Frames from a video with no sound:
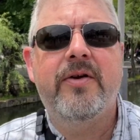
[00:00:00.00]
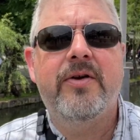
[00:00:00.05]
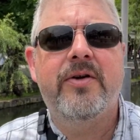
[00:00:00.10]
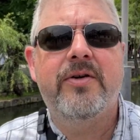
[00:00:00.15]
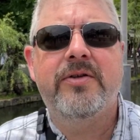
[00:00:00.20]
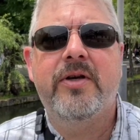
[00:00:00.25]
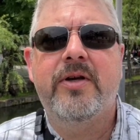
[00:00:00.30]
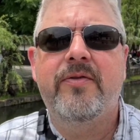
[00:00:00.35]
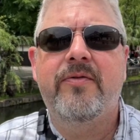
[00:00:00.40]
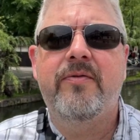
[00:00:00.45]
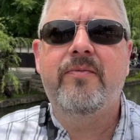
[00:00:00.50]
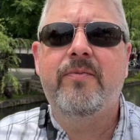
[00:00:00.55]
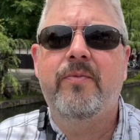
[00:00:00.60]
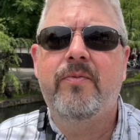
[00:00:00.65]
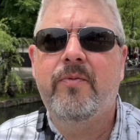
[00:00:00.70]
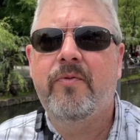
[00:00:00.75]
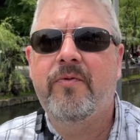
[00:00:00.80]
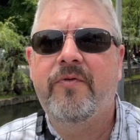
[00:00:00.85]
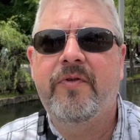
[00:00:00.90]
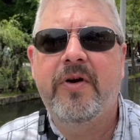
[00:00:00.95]
there's a
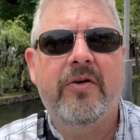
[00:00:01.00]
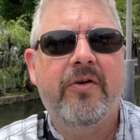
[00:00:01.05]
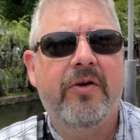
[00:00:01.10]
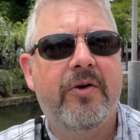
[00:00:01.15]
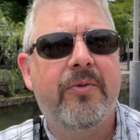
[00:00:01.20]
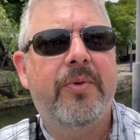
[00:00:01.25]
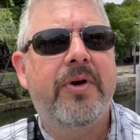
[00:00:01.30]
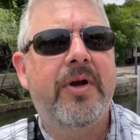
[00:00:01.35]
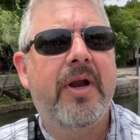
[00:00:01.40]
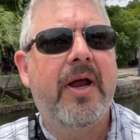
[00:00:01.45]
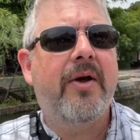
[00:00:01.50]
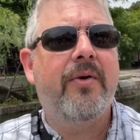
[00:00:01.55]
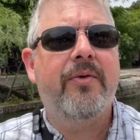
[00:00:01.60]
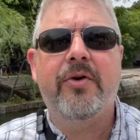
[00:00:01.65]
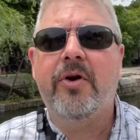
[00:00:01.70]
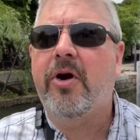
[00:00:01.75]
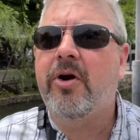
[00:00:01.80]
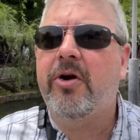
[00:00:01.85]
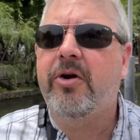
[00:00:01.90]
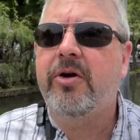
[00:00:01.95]
fairly
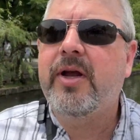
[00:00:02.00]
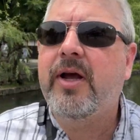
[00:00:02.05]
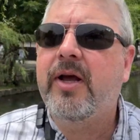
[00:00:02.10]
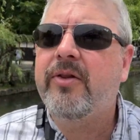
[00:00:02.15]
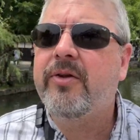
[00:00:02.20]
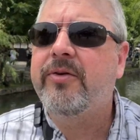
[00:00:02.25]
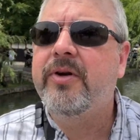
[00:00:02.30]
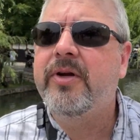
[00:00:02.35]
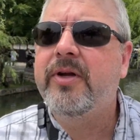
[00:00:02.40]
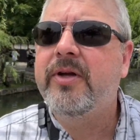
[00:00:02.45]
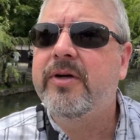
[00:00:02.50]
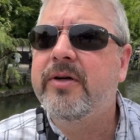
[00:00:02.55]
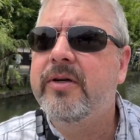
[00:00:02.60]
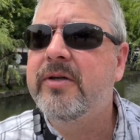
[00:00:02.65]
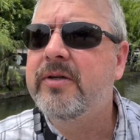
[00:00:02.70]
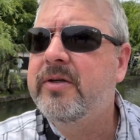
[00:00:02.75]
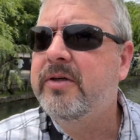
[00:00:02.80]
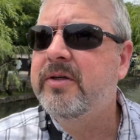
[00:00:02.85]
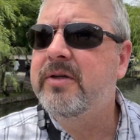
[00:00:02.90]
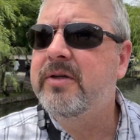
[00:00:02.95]
renowned art gallery here.